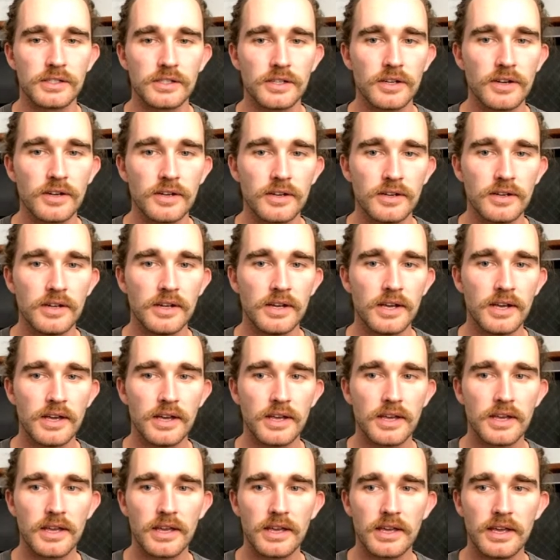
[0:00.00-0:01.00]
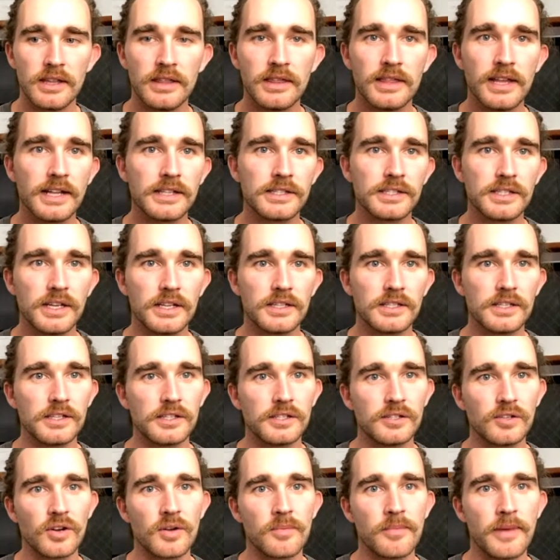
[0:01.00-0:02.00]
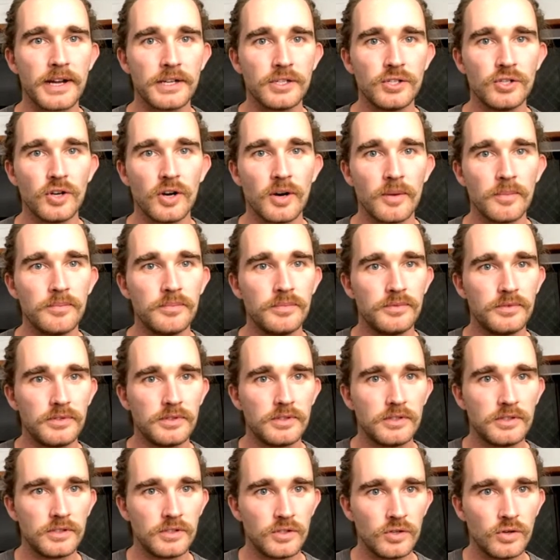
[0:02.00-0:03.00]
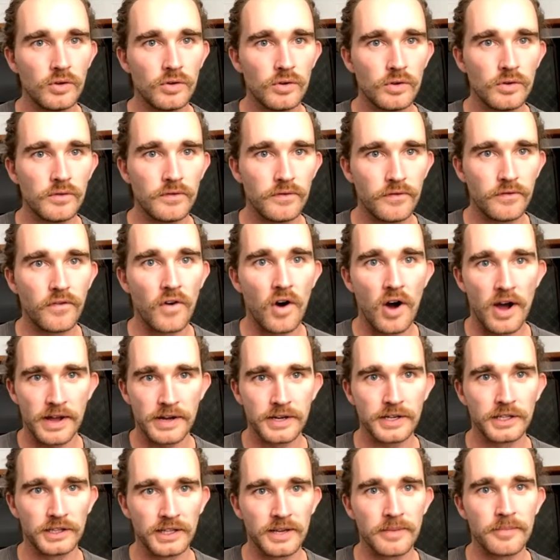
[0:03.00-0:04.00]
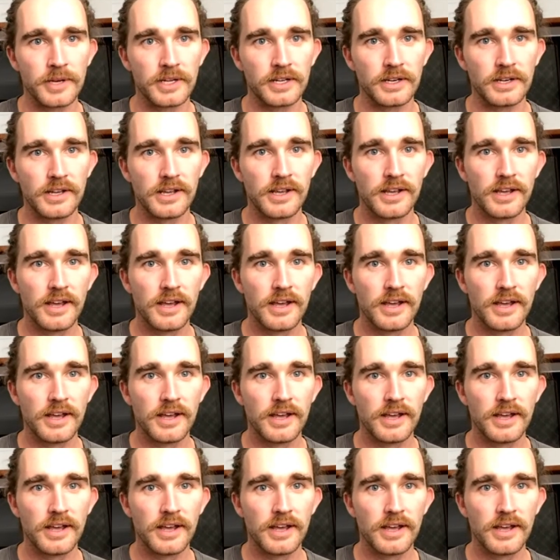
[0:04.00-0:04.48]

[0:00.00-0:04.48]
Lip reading: So in that sense, it's sort of my job to find a limit.